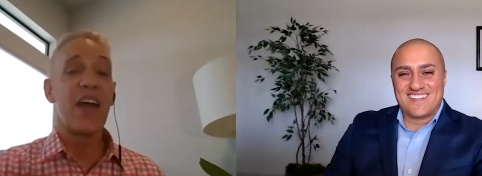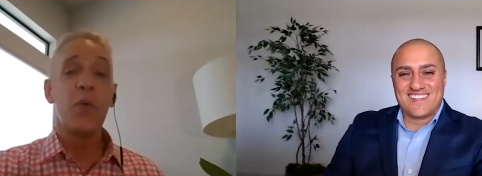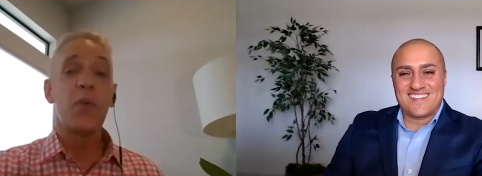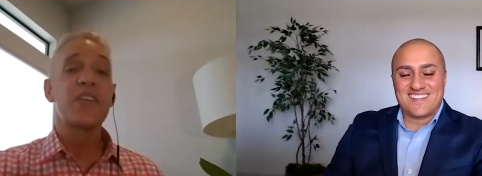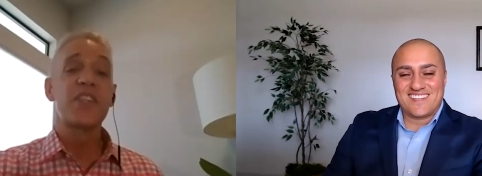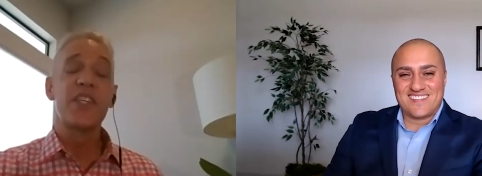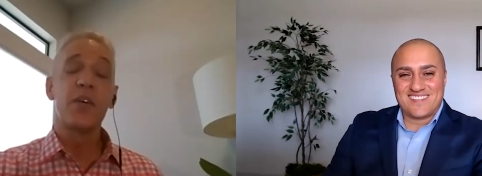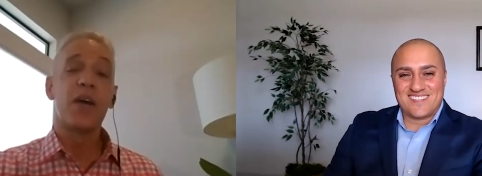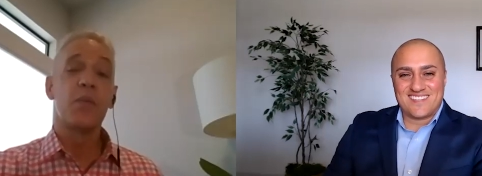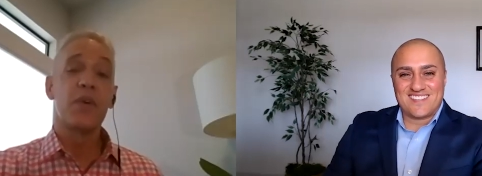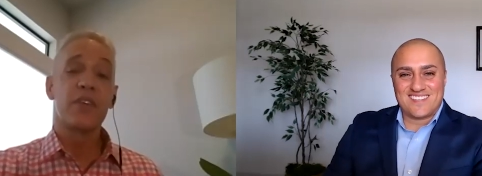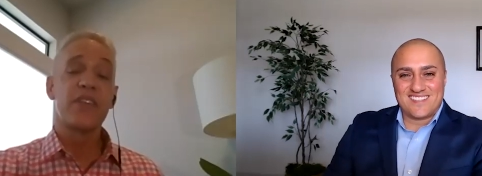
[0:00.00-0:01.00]
Speaker 1: always do.
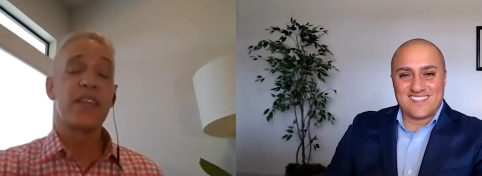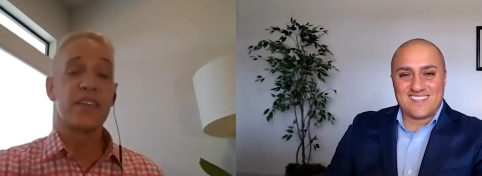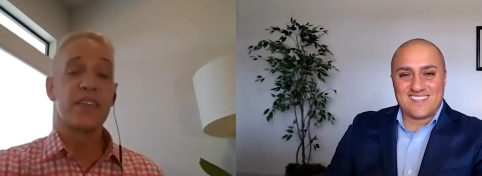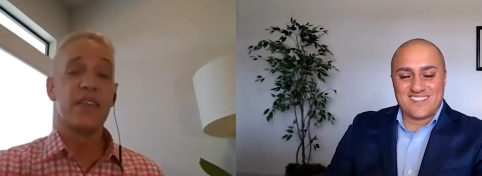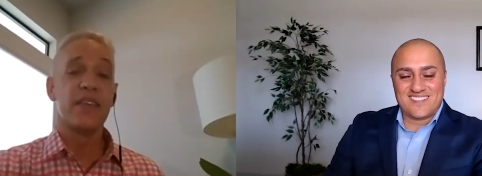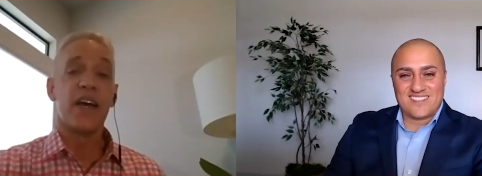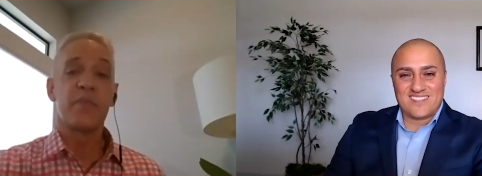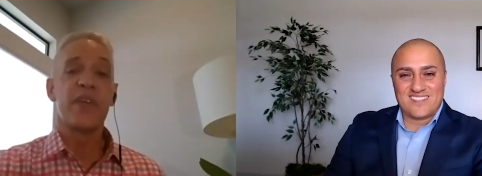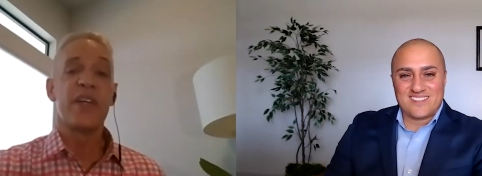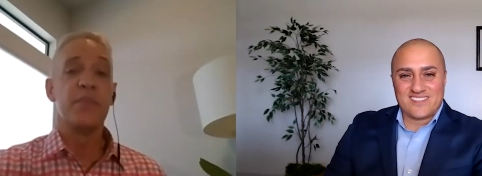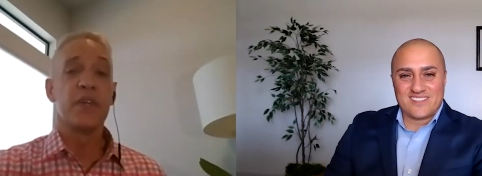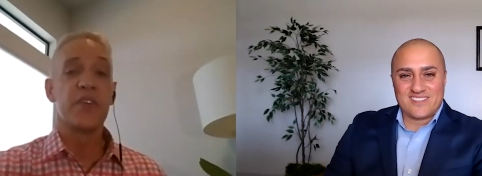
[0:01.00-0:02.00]
I will say this a lot of
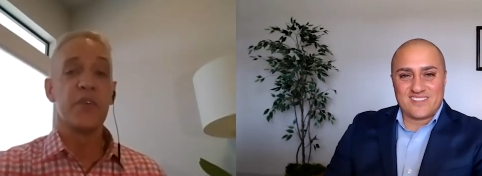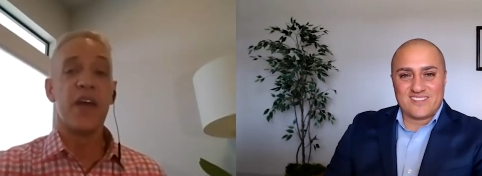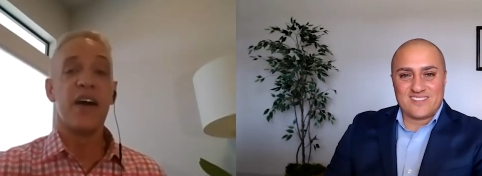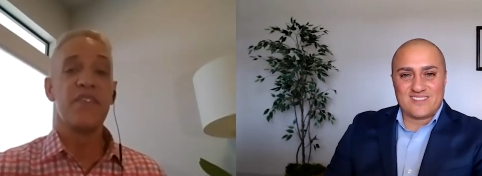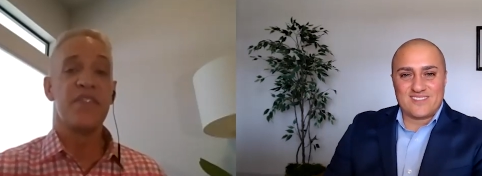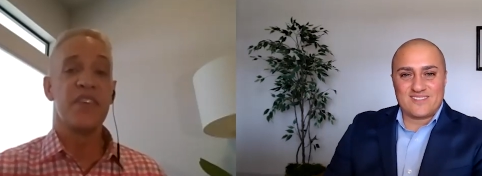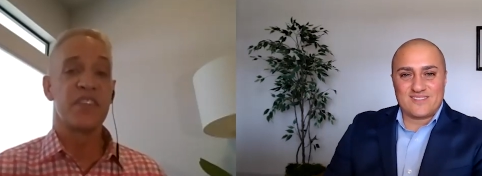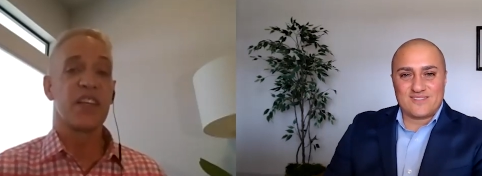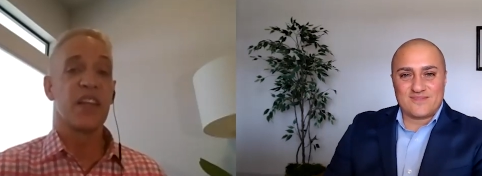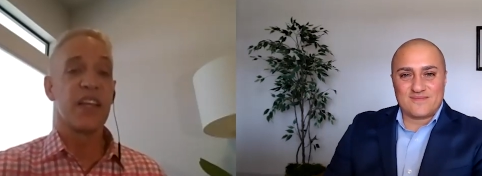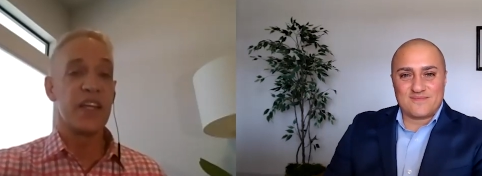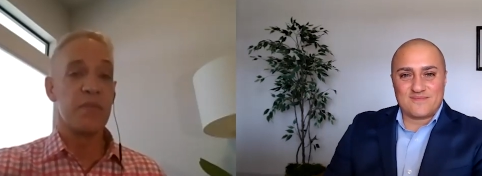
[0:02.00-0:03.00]
people do not
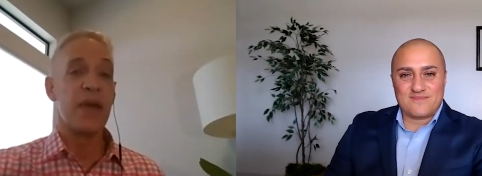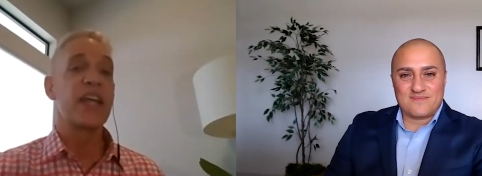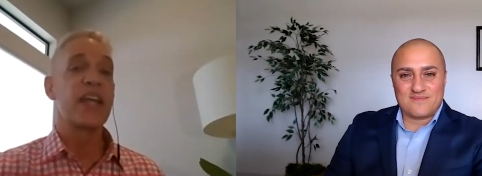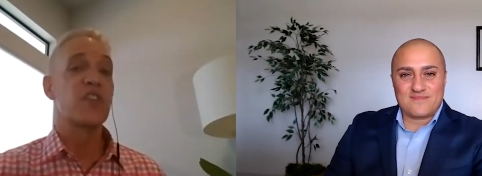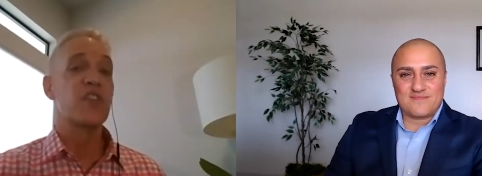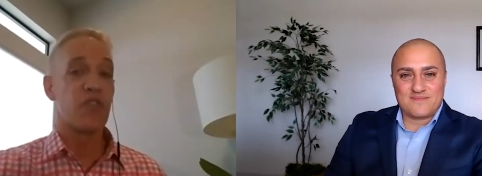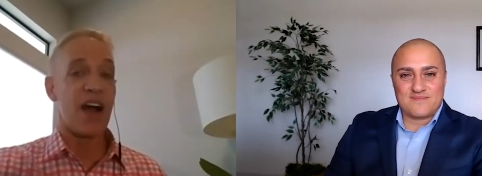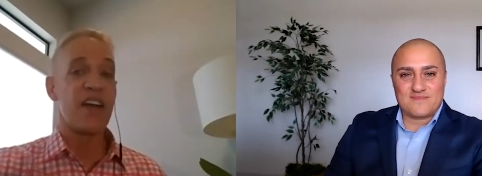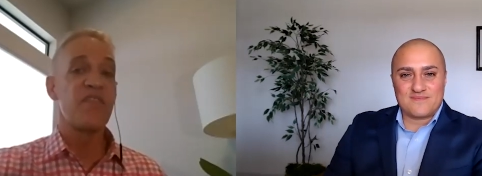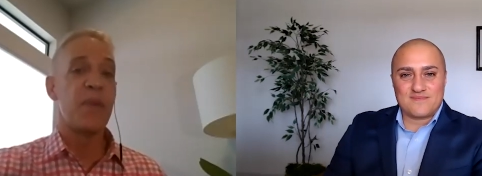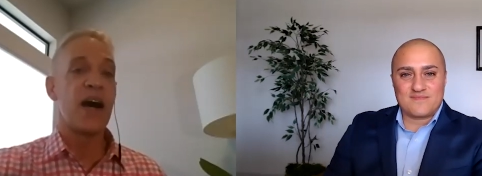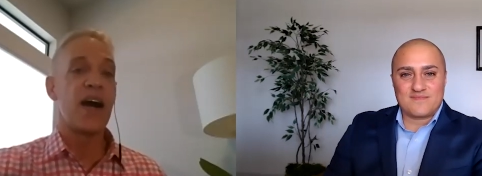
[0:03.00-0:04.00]
physically make a
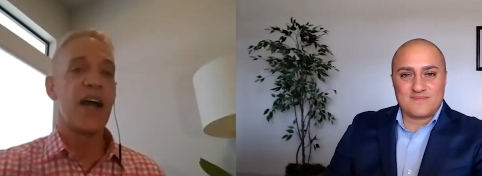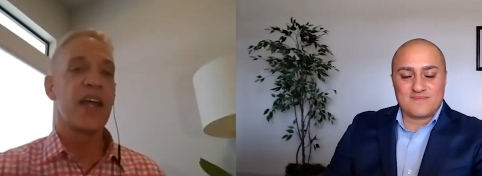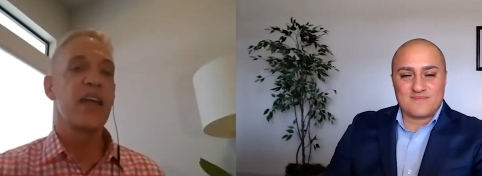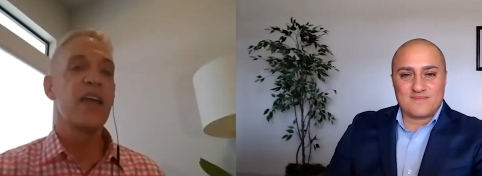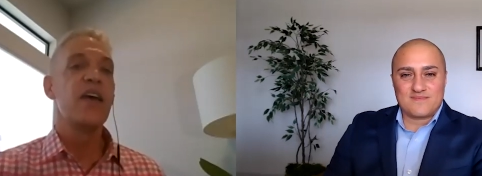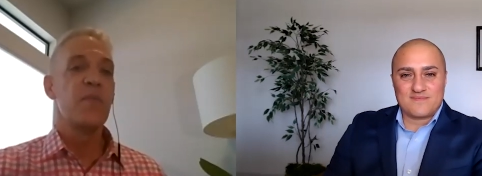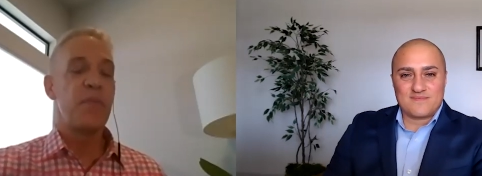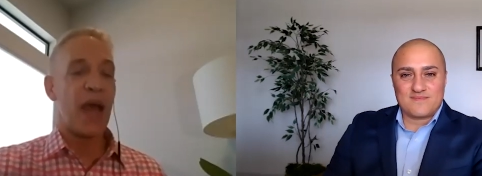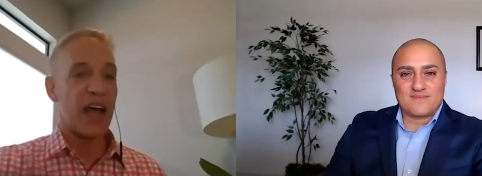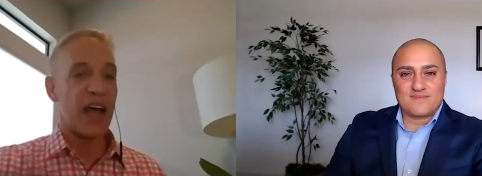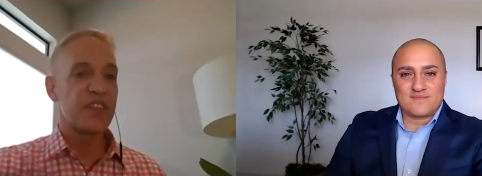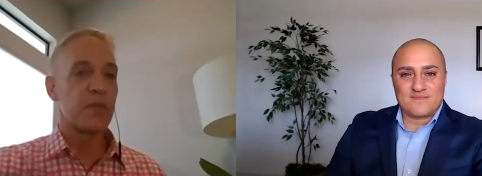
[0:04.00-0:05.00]
drive by
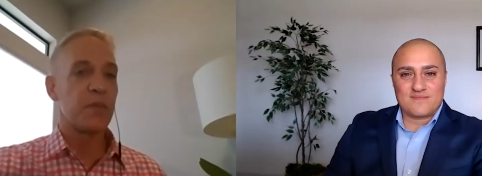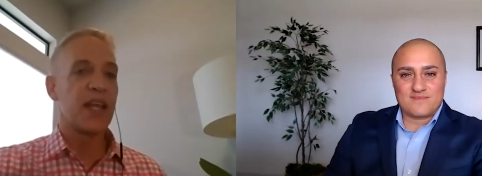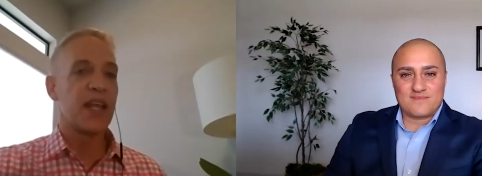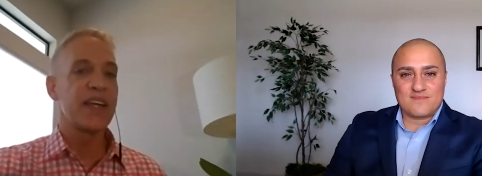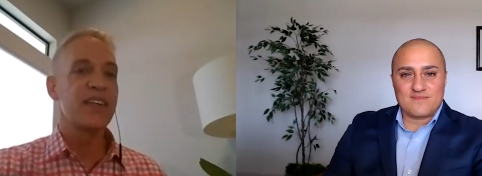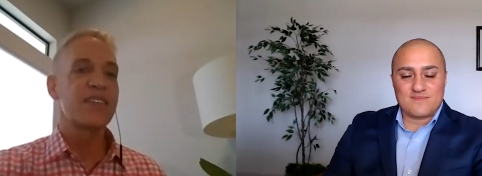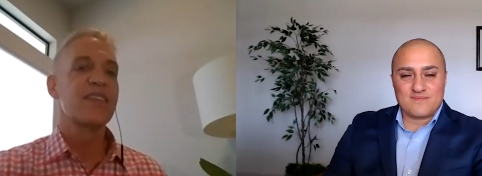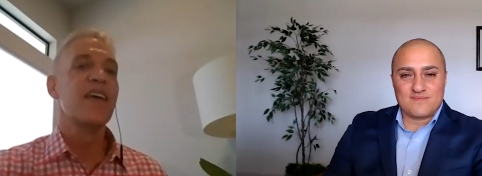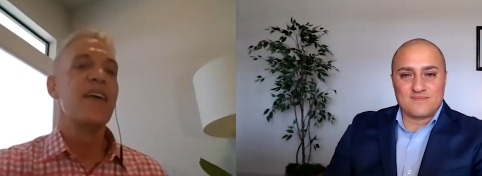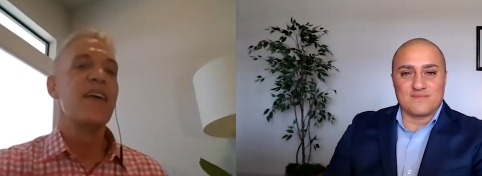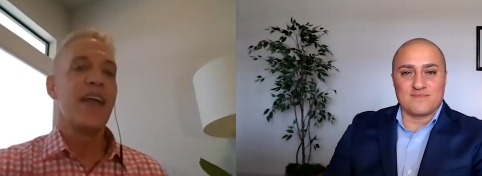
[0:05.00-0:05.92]
past the place.